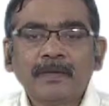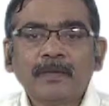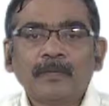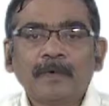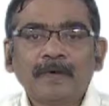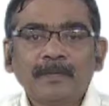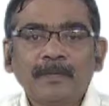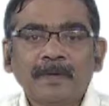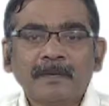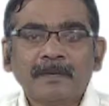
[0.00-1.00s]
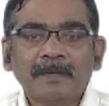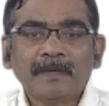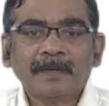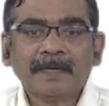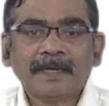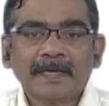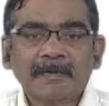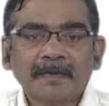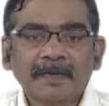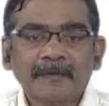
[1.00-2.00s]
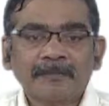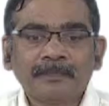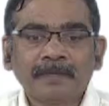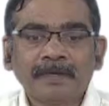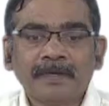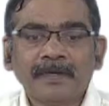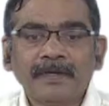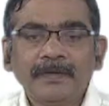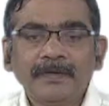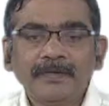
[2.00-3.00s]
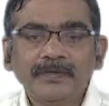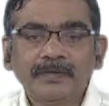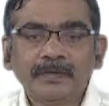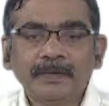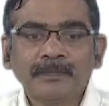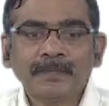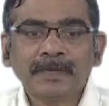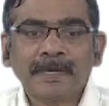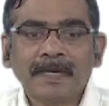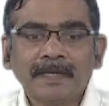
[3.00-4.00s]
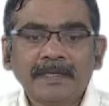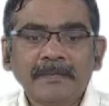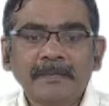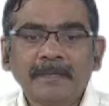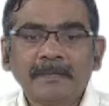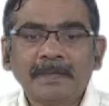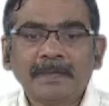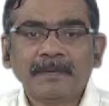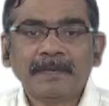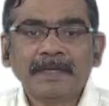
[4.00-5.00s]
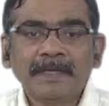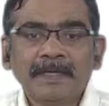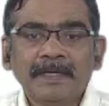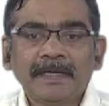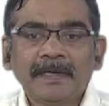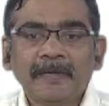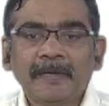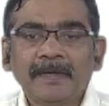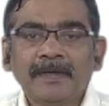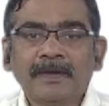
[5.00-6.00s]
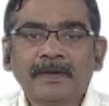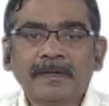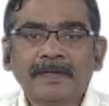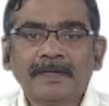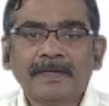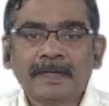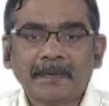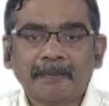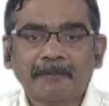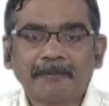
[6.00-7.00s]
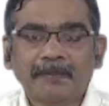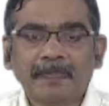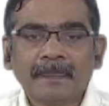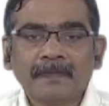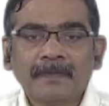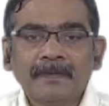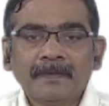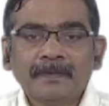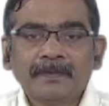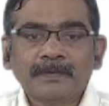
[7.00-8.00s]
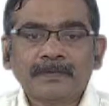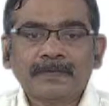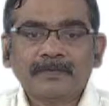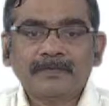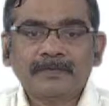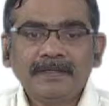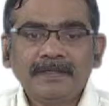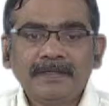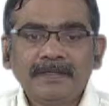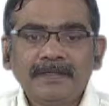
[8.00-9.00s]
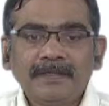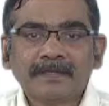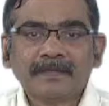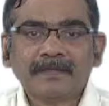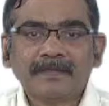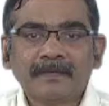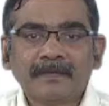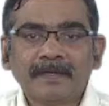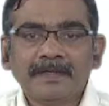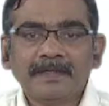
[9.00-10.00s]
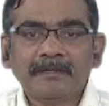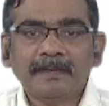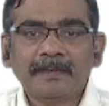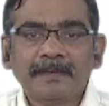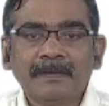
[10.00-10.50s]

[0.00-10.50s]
one problem can be reduced to another problem in a polynomial time. So, the difference is very simple.